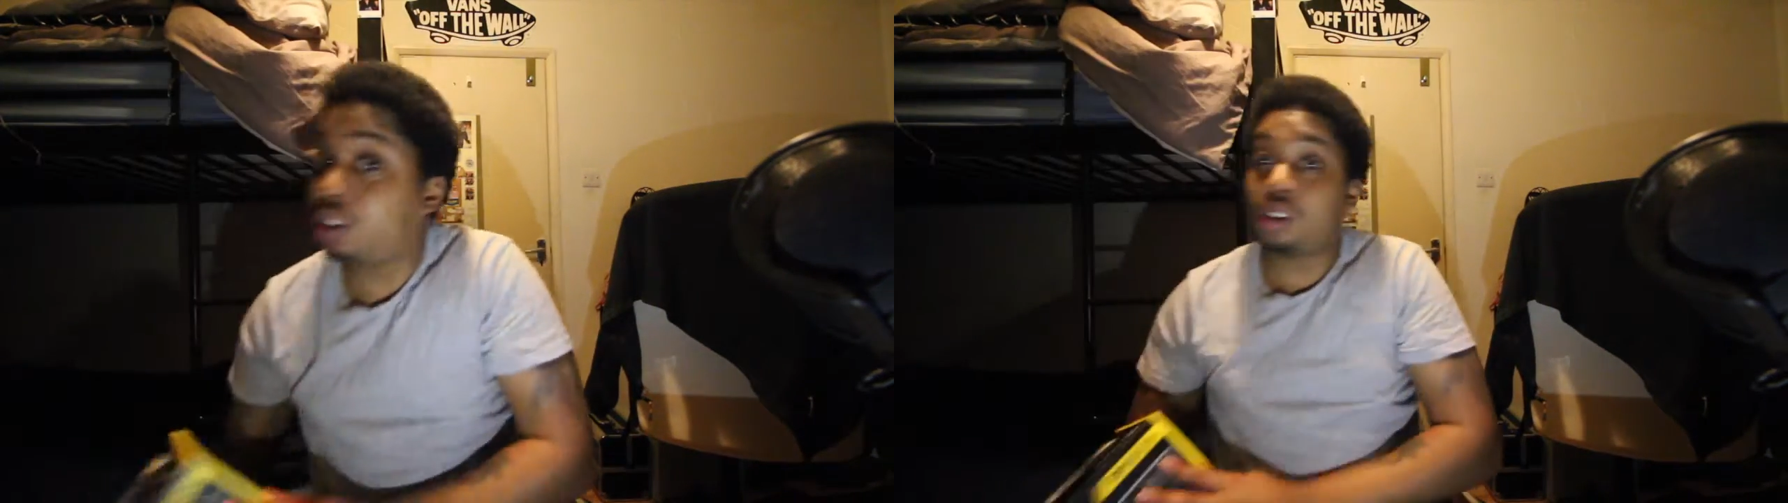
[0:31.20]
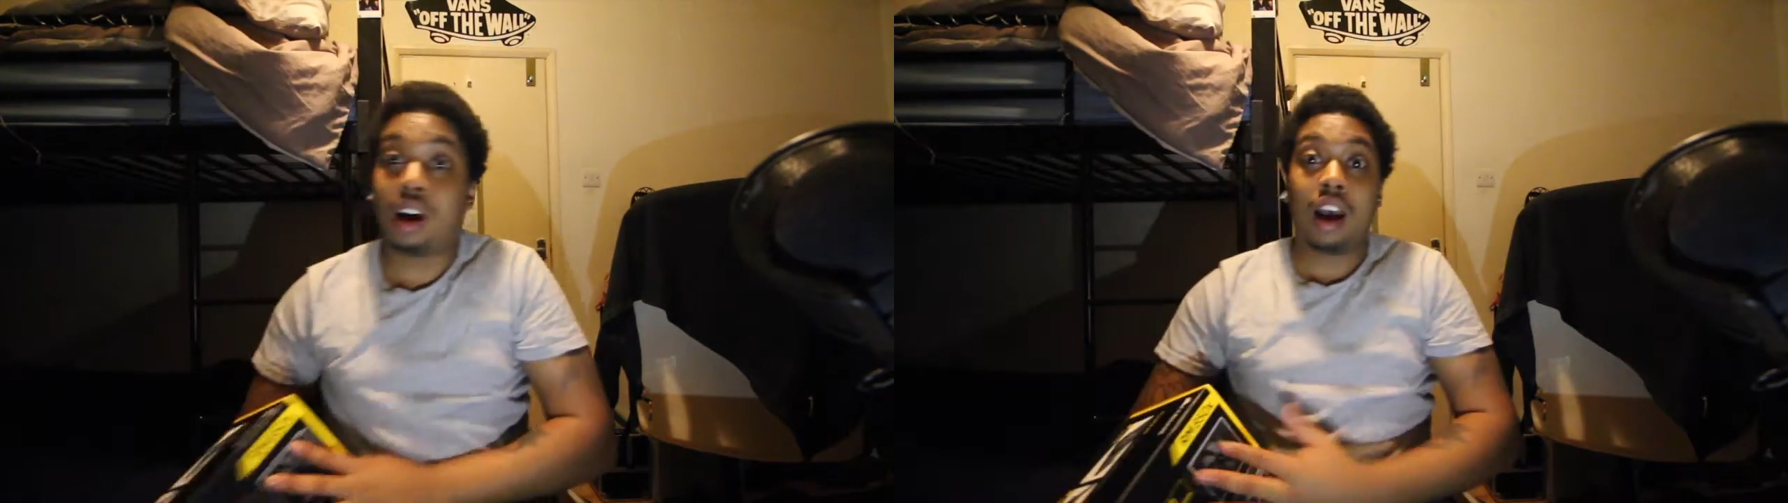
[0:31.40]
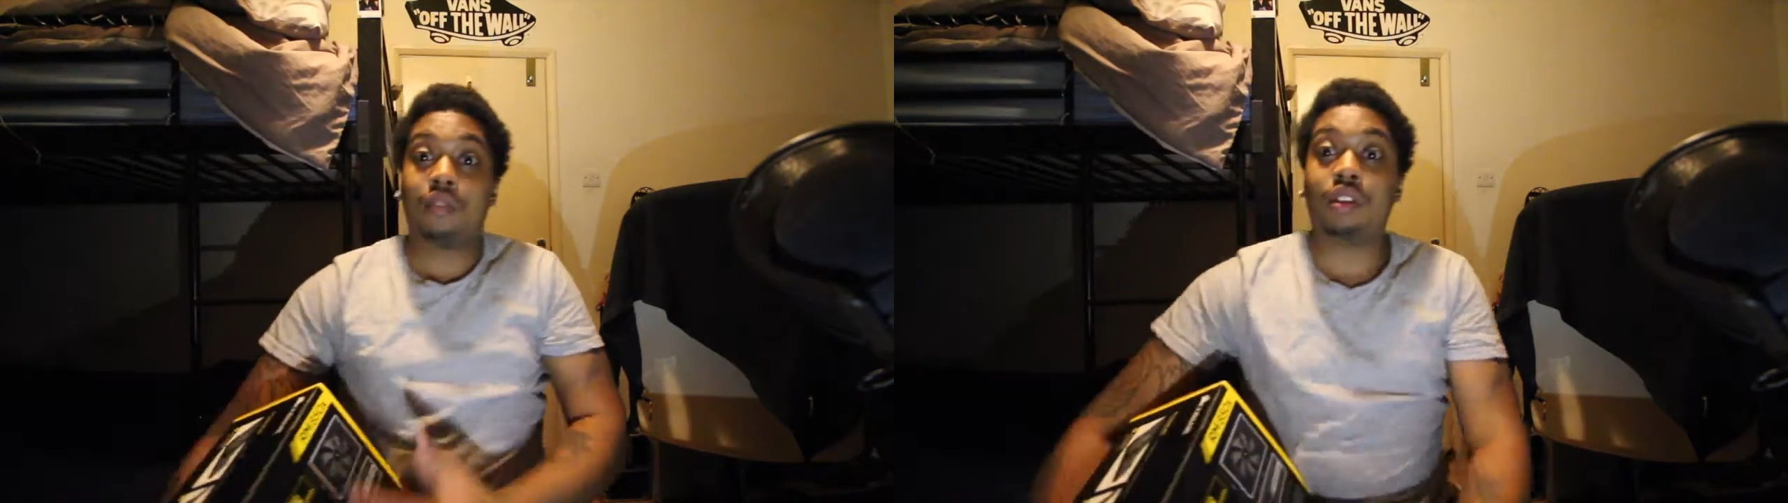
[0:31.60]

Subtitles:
new. I haven't